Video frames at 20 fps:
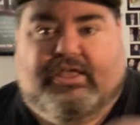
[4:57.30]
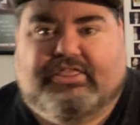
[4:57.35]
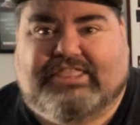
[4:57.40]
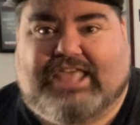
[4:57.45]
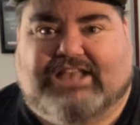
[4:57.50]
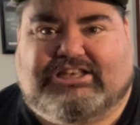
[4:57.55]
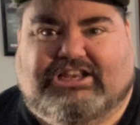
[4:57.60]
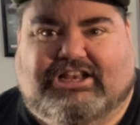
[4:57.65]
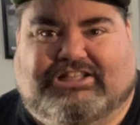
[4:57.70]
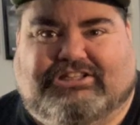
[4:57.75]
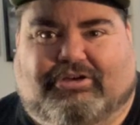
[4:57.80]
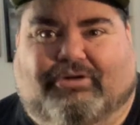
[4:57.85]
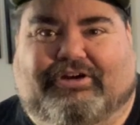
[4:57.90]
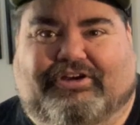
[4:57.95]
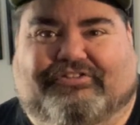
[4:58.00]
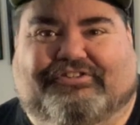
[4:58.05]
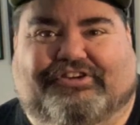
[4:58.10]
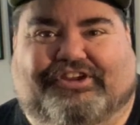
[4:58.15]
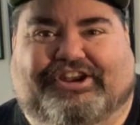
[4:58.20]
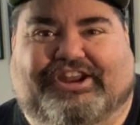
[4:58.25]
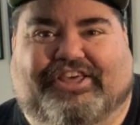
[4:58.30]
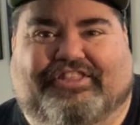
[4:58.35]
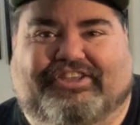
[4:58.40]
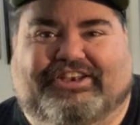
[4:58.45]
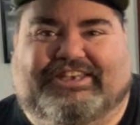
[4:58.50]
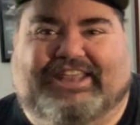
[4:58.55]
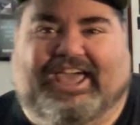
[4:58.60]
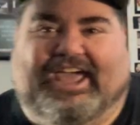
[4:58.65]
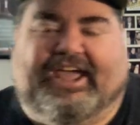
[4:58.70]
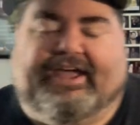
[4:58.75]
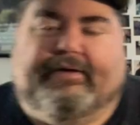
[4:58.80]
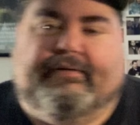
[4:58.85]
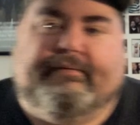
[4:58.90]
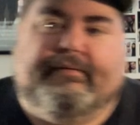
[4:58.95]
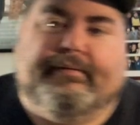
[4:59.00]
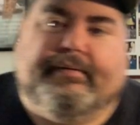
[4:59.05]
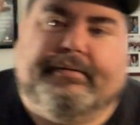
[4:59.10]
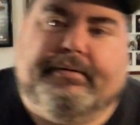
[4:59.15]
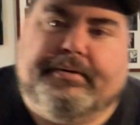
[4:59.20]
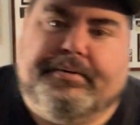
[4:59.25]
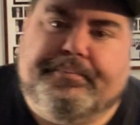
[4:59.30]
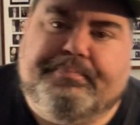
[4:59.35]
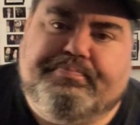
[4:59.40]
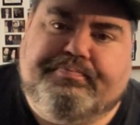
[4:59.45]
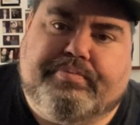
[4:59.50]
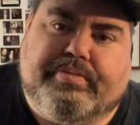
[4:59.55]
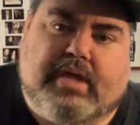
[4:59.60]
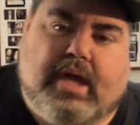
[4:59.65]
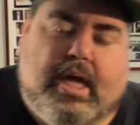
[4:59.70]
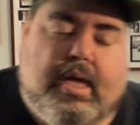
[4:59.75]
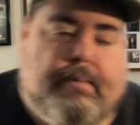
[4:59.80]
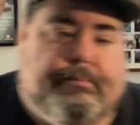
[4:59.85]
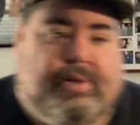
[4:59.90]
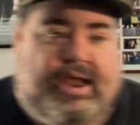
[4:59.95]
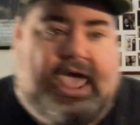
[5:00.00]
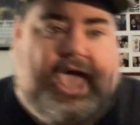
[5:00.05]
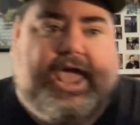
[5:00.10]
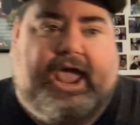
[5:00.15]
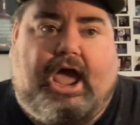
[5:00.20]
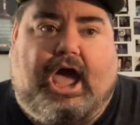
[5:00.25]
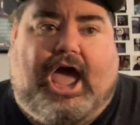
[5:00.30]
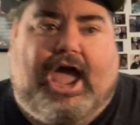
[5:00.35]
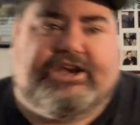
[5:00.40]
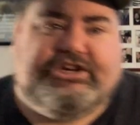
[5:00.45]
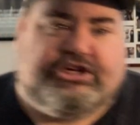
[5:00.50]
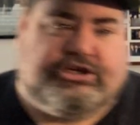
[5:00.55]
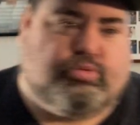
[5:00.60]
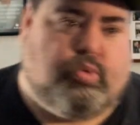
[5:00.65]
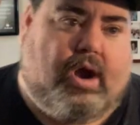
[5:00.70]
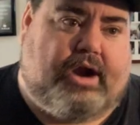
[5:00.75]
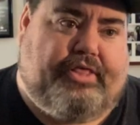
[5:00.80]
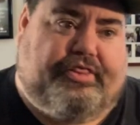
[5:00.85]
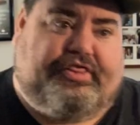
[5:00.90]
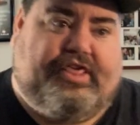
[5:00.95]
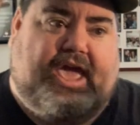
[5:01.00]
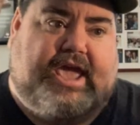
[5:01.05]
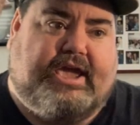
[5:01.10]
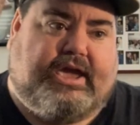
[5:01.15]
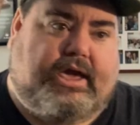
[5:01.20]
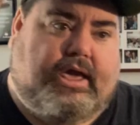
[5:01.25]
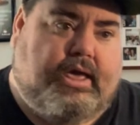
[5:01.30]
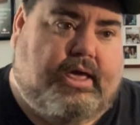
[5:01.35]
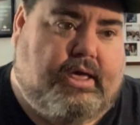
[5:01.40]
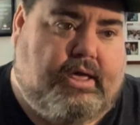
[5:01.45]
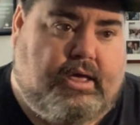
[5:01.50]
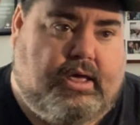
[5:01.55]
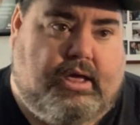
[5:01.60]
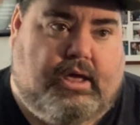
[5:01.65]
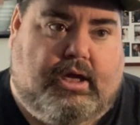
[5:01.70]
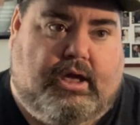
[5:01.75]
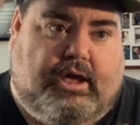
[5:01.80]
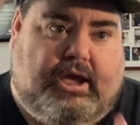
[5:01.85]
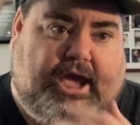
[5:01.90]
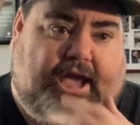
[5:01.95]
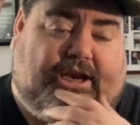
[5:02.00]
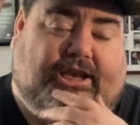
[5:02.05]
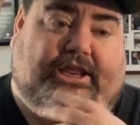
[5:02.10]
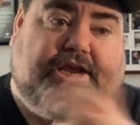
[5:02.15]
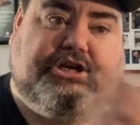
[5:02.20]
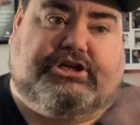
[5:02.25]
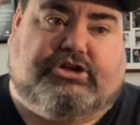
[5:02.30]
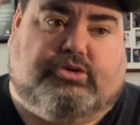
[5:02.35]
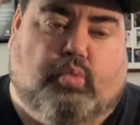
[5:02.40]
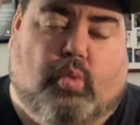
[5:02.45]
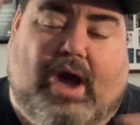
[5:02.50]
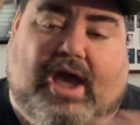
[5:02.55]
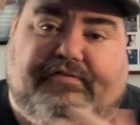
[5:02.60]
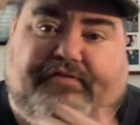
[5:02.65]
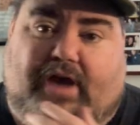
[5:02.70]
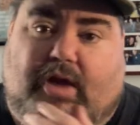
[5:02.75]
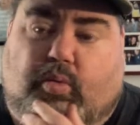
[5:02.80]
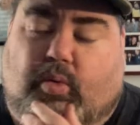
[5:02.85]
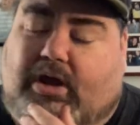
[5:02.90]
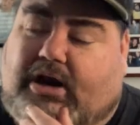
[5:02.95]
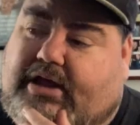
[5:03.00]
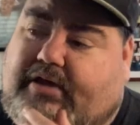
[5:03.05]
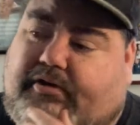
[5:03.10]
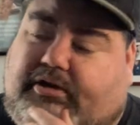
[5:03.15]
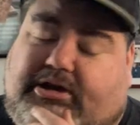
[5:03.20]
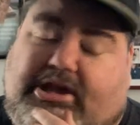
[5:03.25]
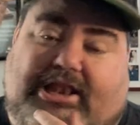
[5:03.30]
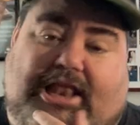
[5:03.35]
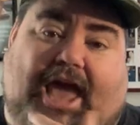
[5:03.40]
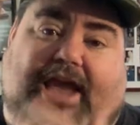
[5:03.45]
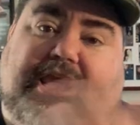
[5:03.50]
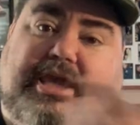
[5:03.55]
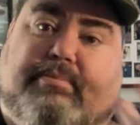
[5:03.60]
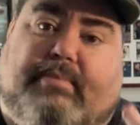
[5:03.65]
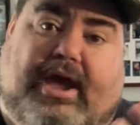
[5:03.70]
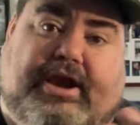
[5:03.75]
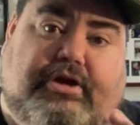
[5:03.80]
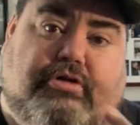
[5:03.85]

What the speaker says: That's a story for another day. But hey, I just want to thank at least Wi-Fi Willie because I get my